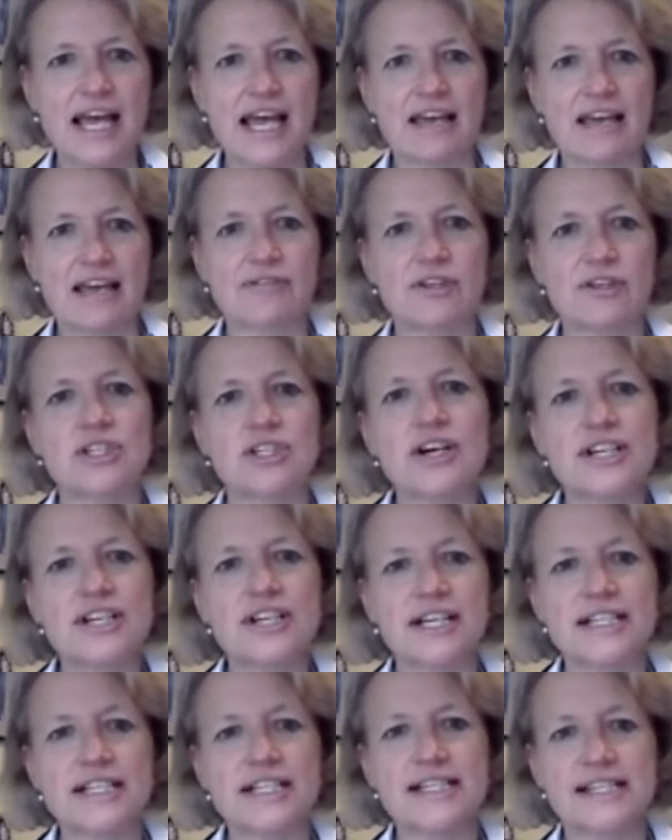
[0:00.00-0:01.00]
If you don't
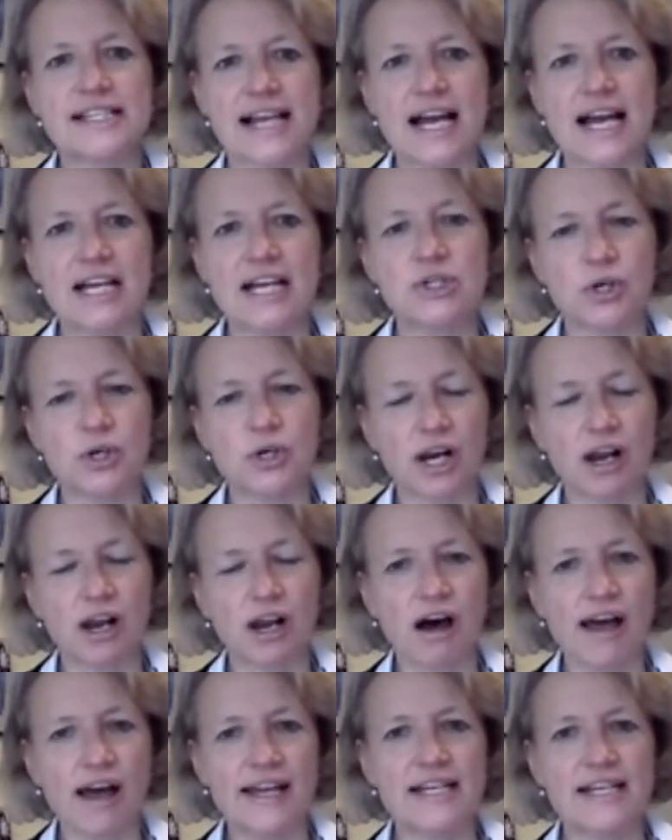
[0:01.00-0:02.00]
understand your
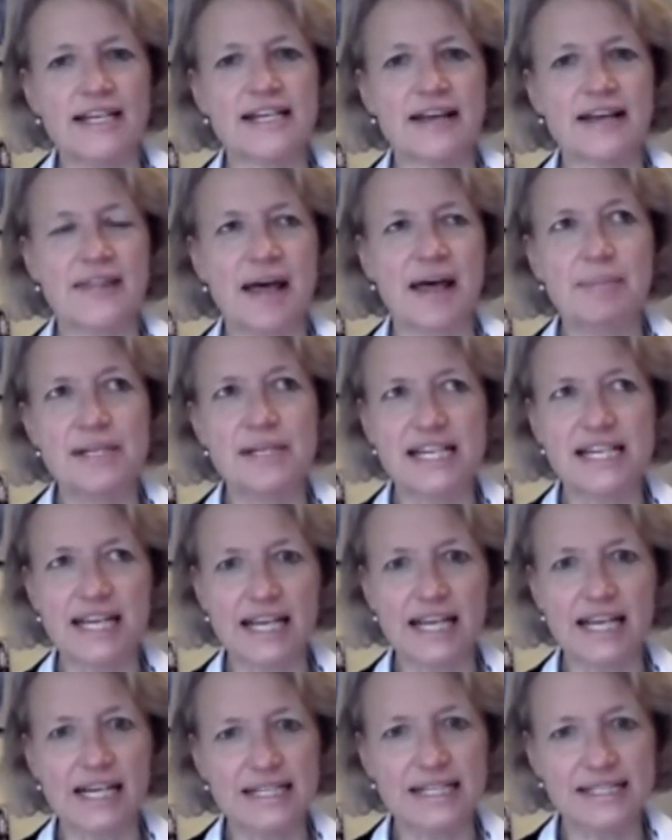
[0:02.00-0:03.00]
client and their
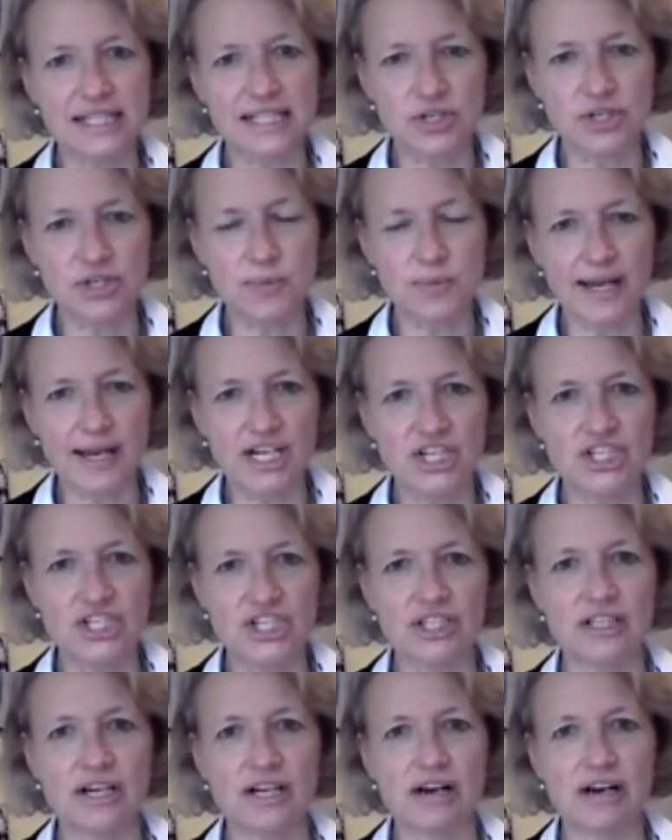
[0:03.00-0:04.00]
particular
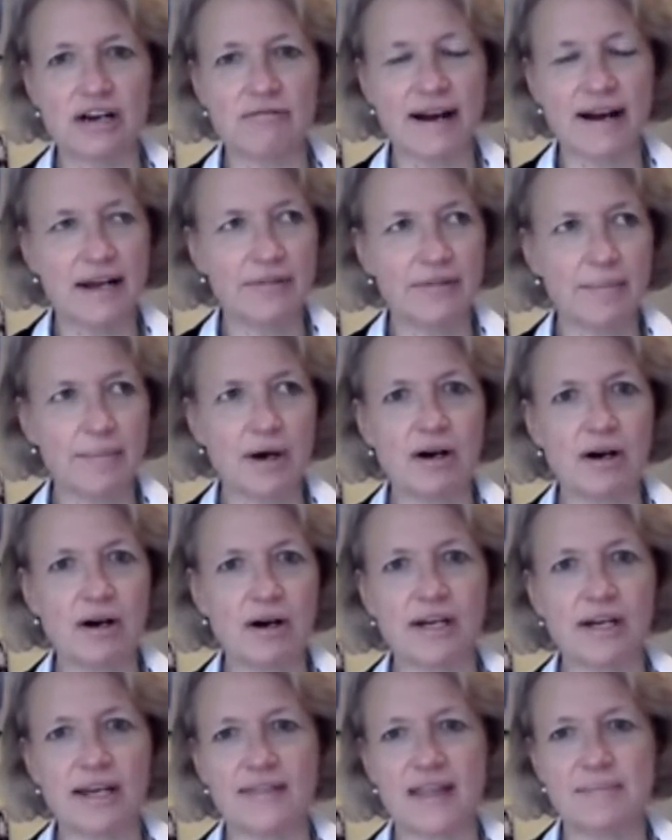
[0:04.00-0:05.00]
situation around their
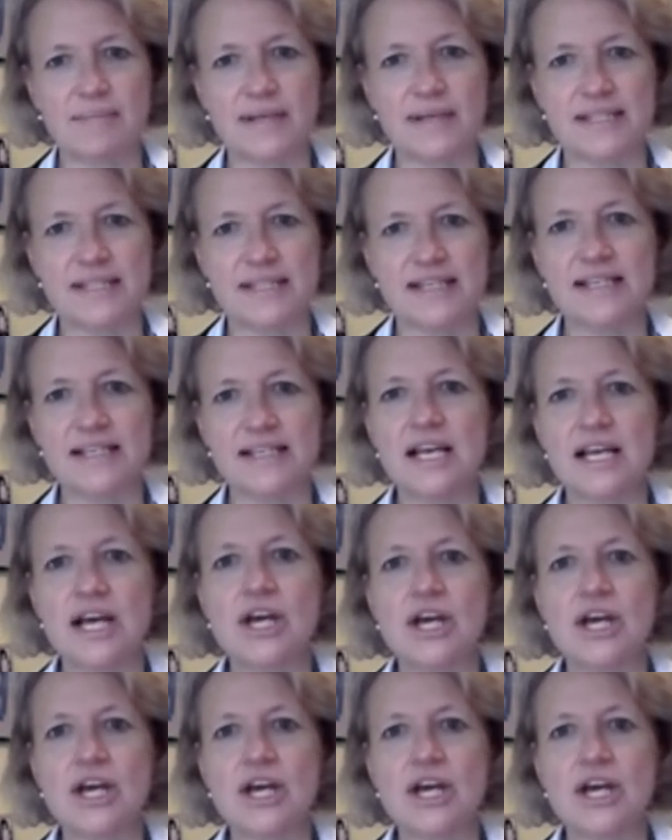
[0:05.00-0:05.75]
market and their business,